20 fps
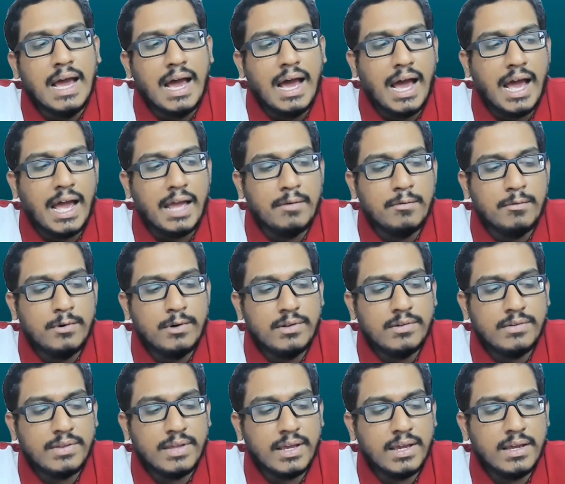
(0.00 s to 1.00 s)
I would
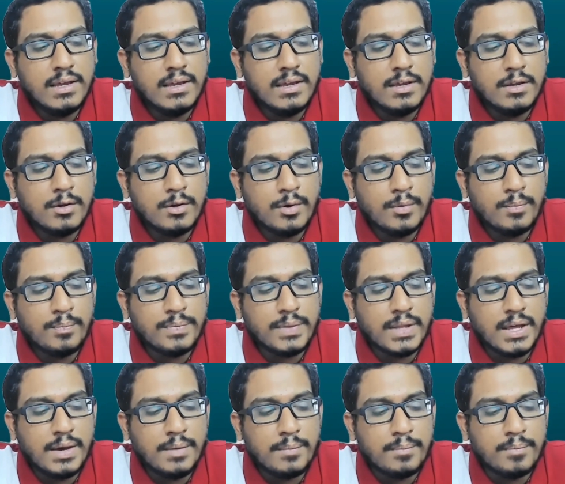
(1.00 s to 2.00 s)
say,
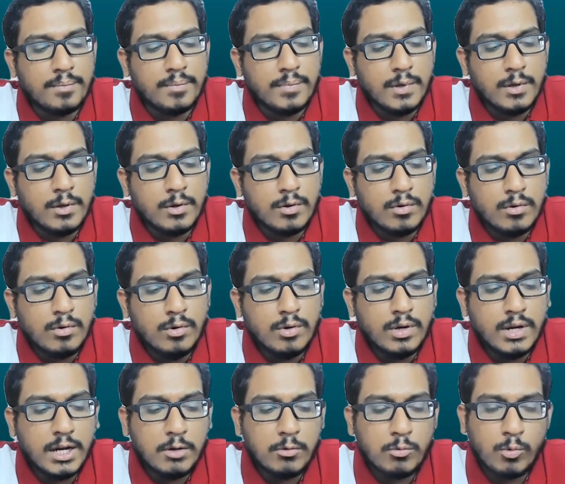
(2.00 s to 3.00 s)

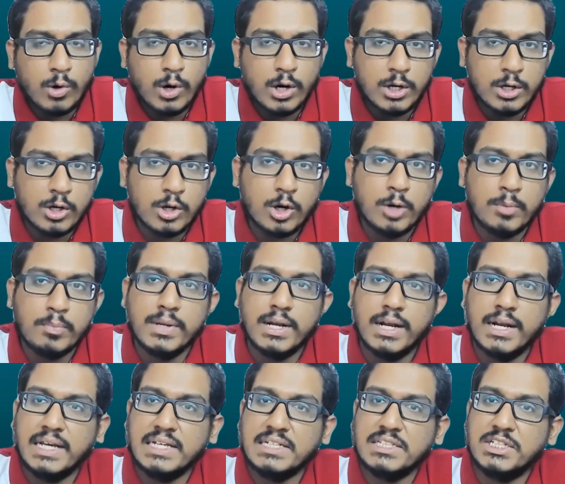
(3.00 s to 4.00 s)
look at what your
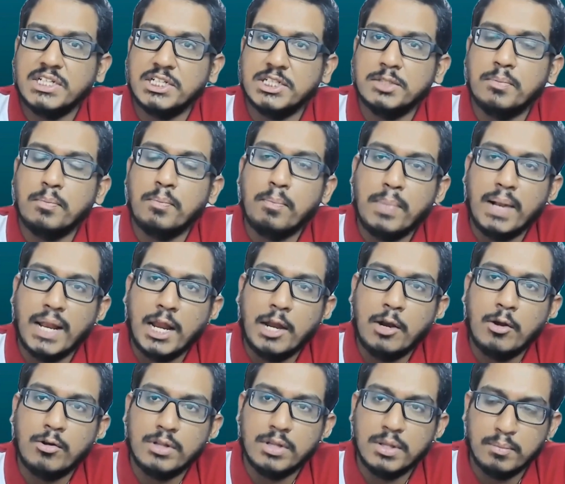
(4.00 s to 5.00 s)
opponent has just played
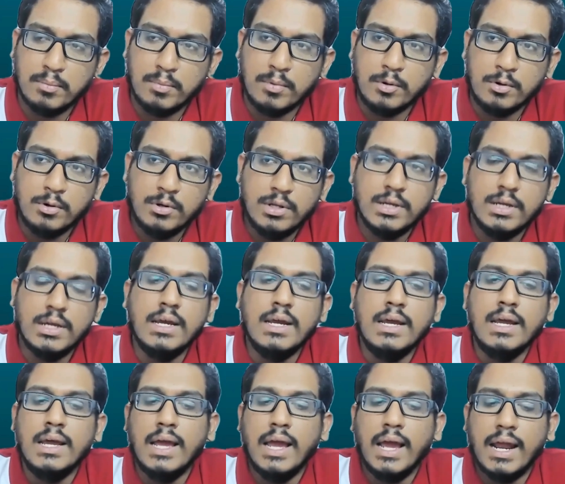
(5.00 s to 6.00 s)
on the board
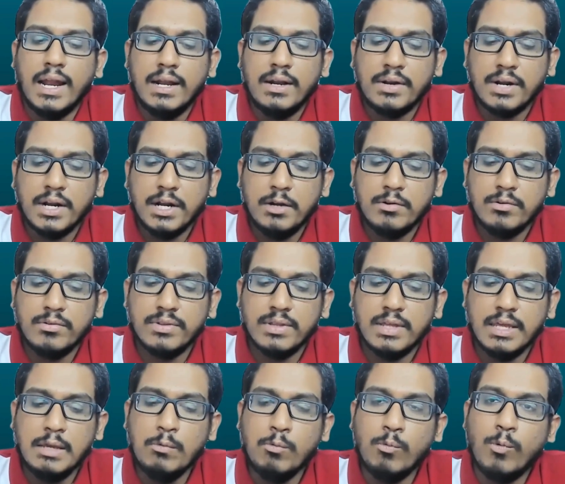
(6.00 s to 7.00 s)
and try to
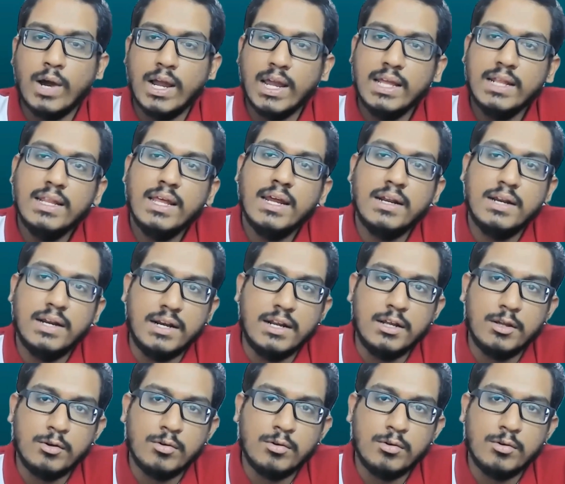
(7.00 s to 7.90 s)
see why they did.